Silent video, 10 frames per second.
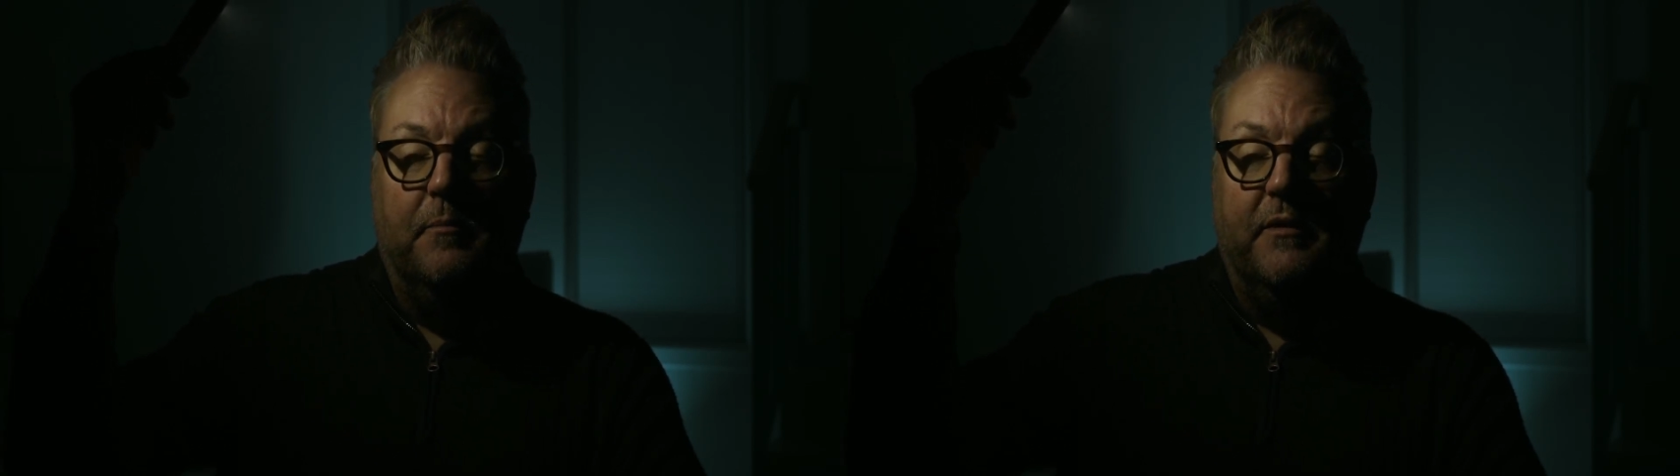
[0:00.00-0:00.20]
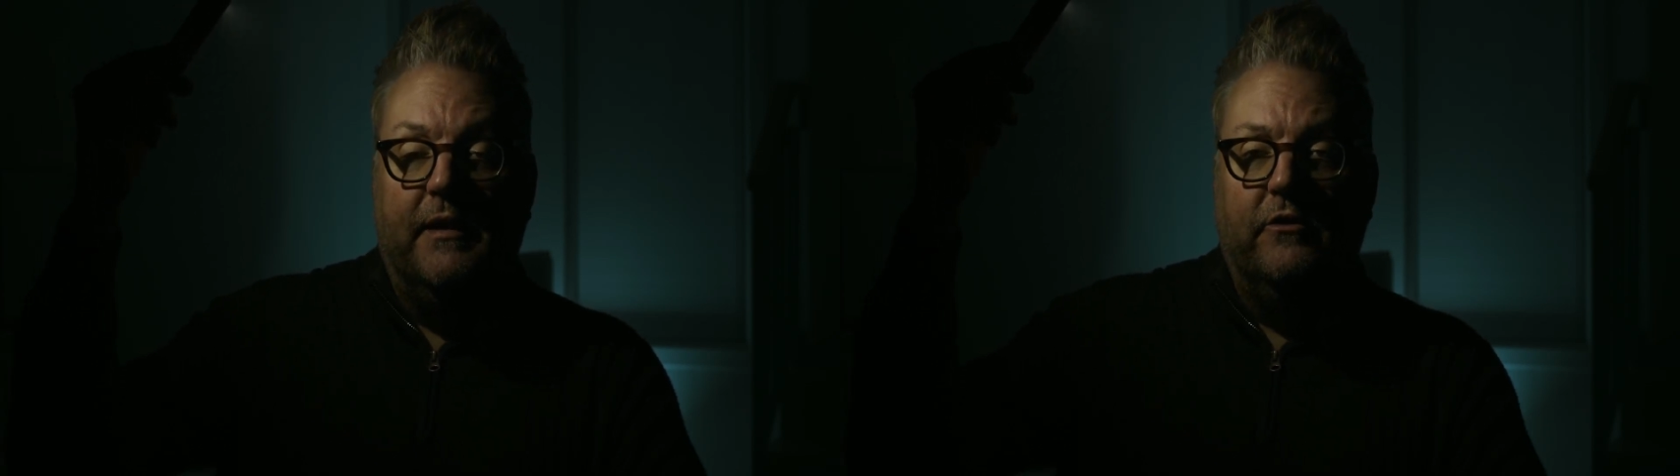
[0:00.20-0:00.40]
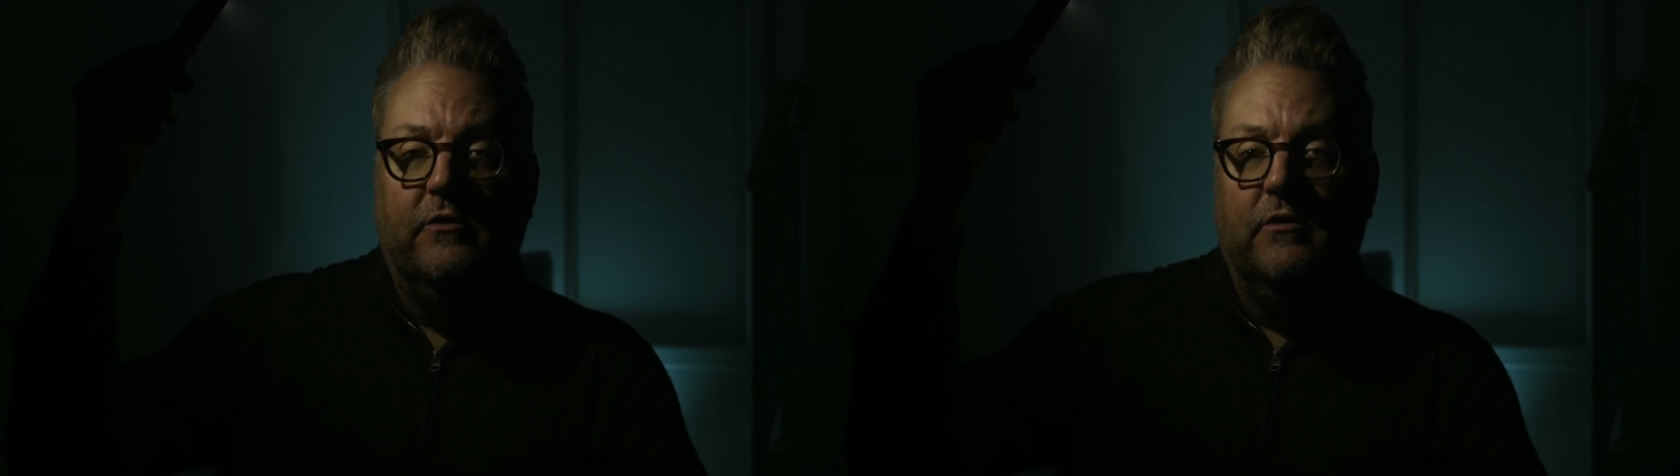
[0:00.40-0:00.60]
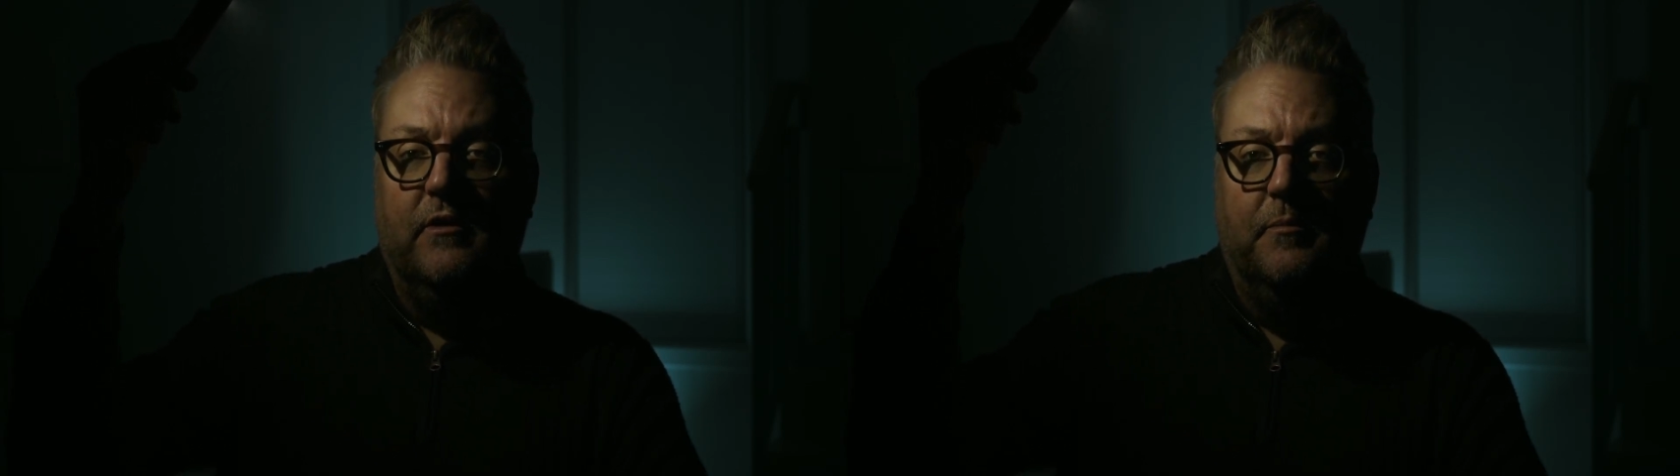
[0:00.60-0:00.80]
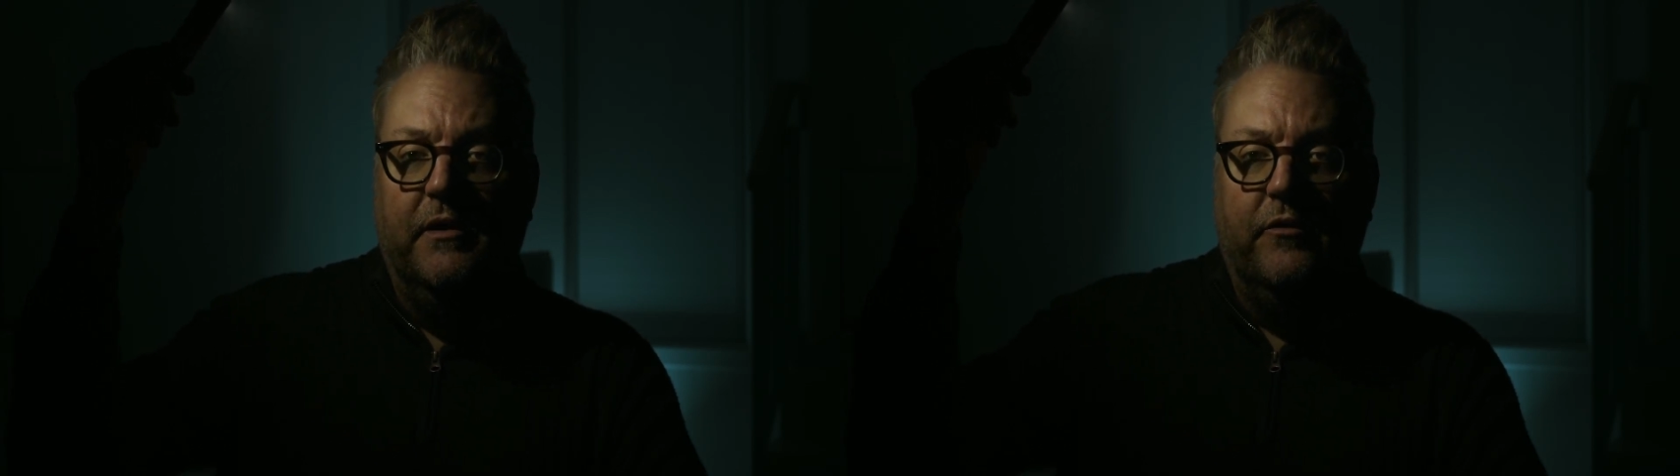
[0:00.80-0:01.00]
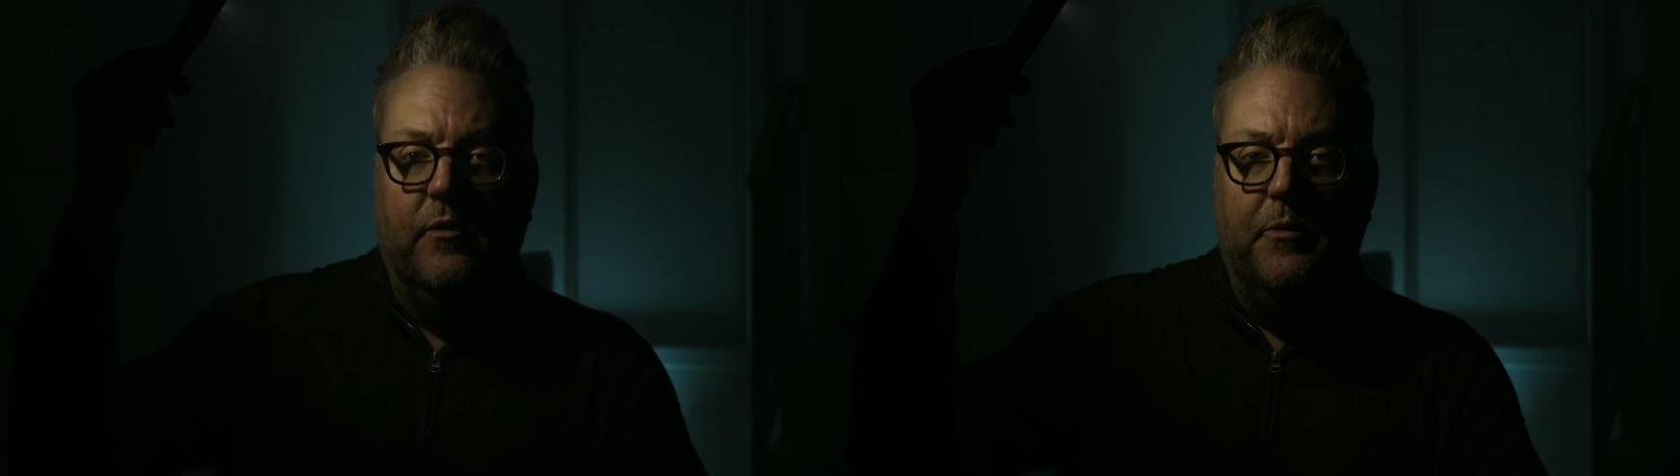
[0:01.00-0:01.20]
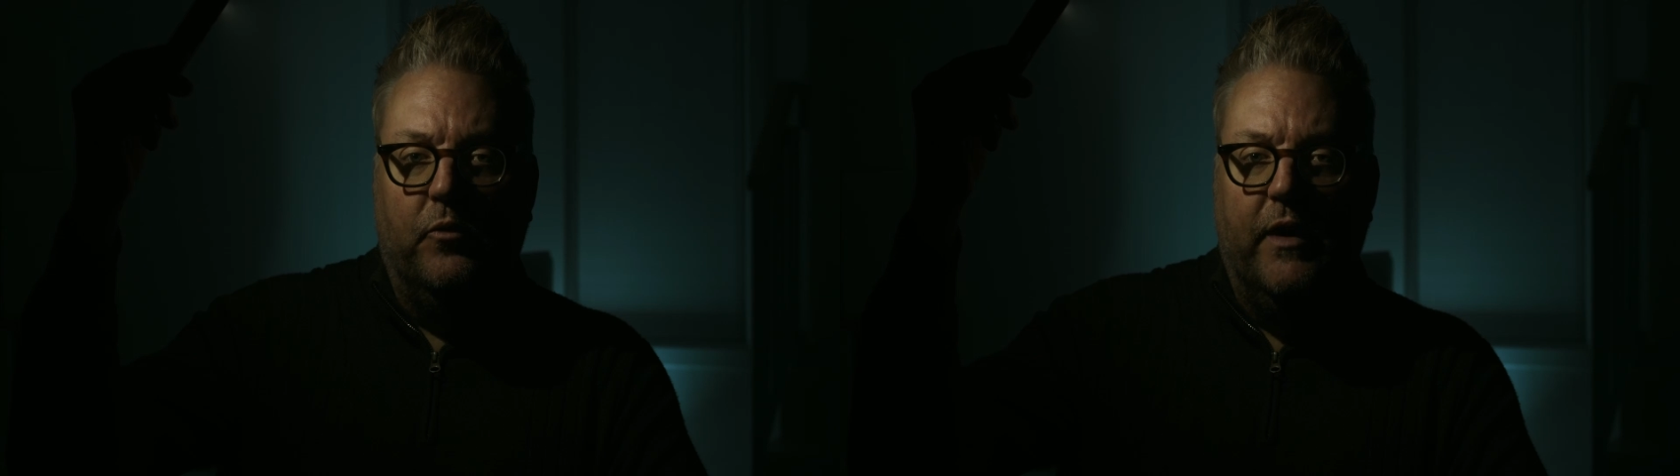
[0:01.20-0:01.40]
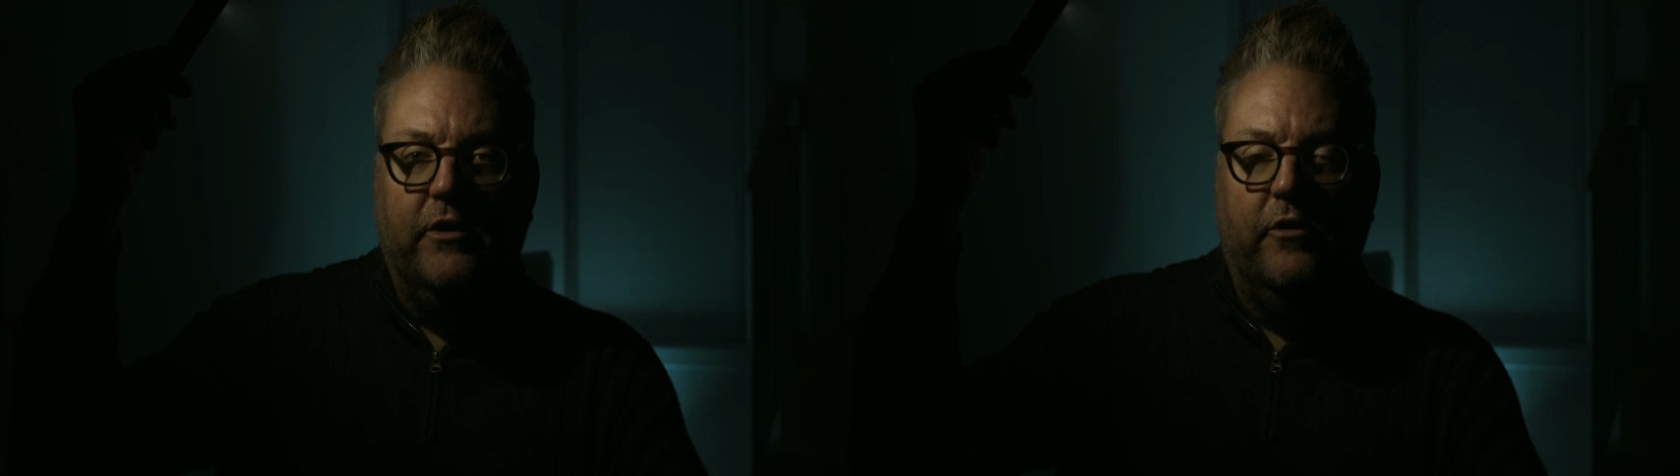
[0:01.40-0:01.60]
but that's simply from the
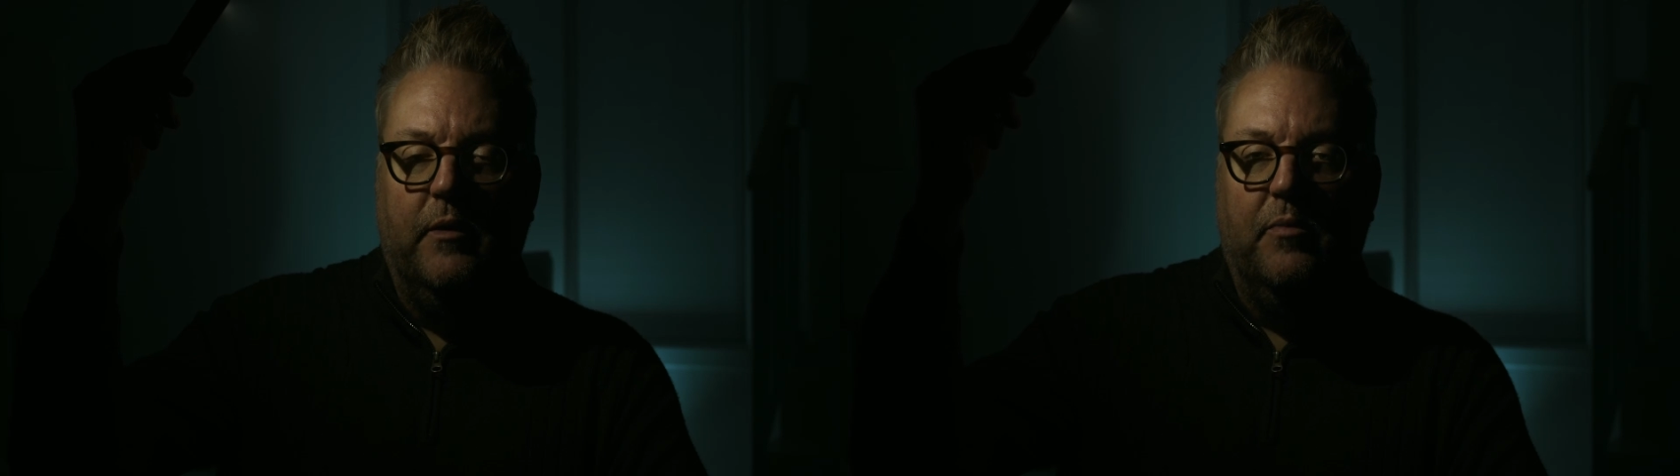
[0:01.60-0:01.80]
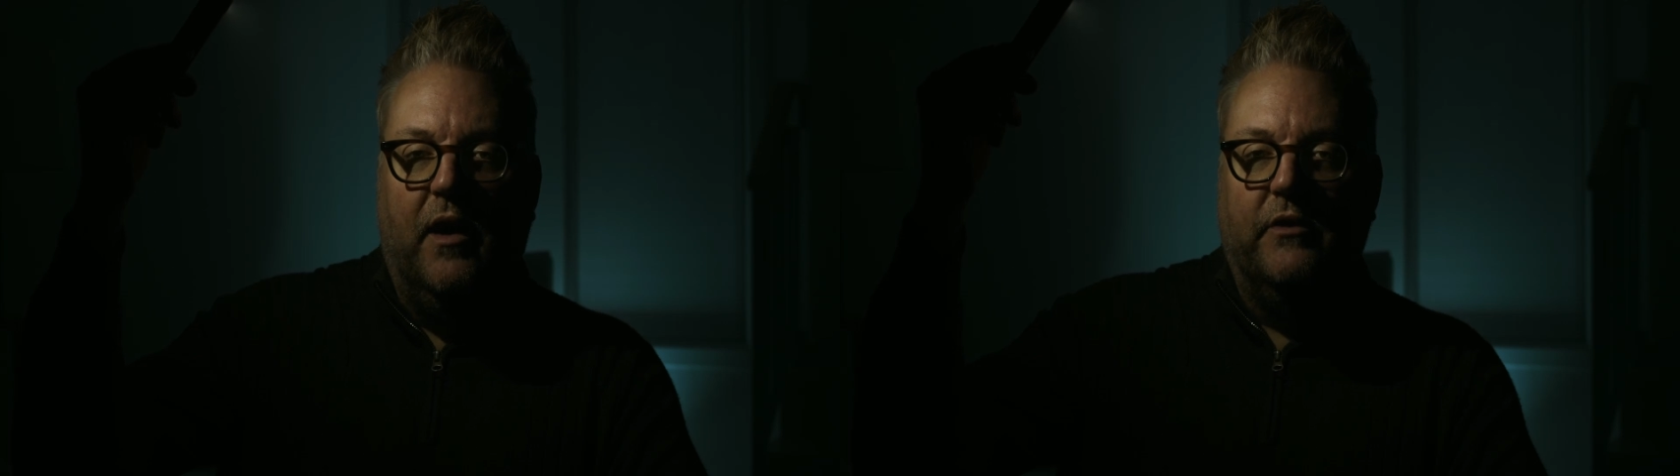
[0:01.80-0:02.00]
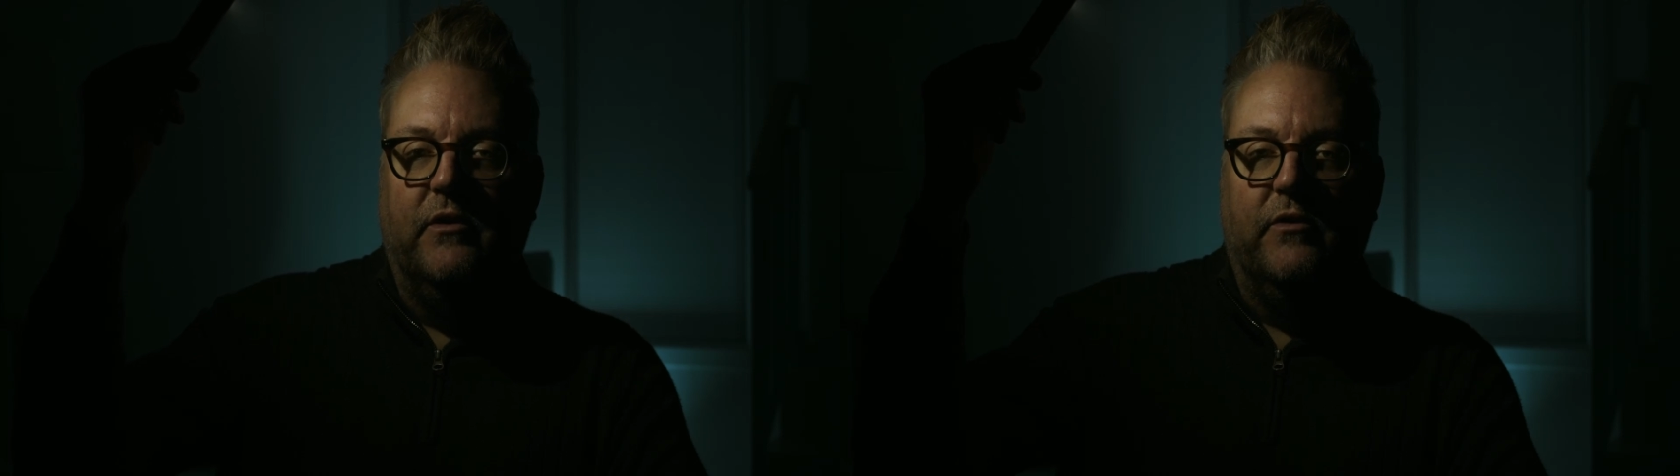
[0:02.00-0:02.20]
rendering process